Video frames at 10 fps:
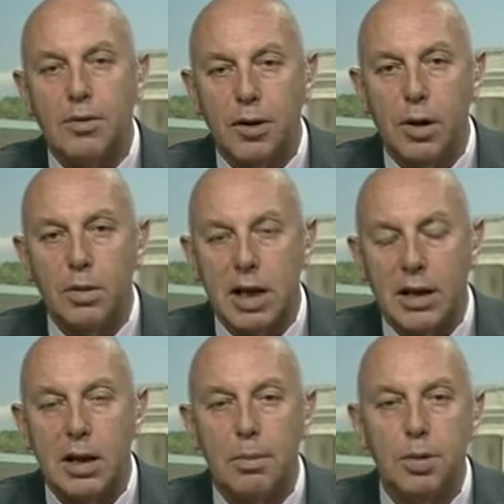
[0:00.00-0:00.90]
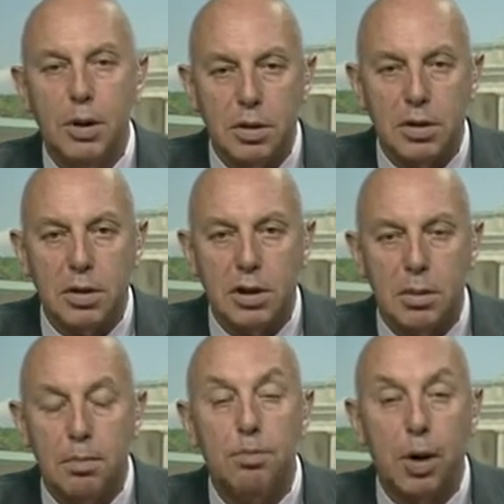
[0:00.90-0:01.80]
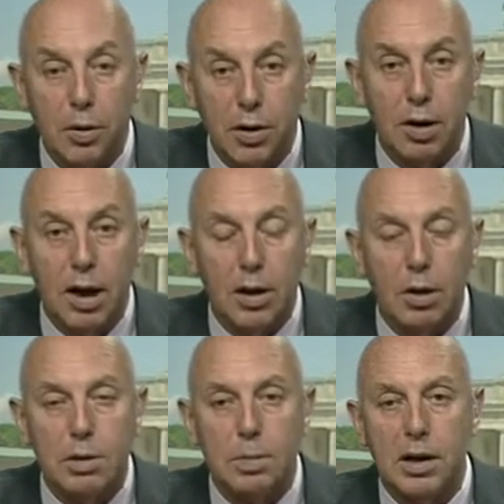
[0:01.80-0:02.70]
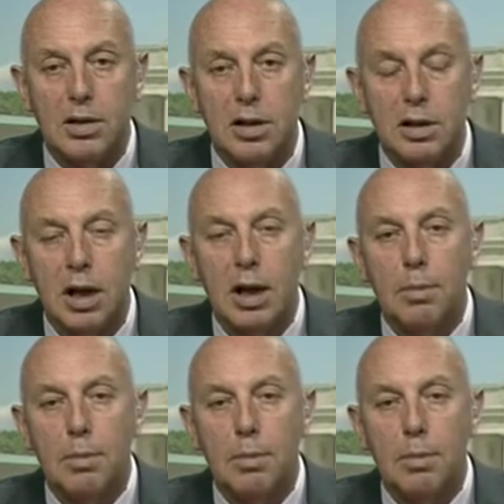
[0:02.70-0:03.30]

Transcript: the phones and the computer system, both in those places,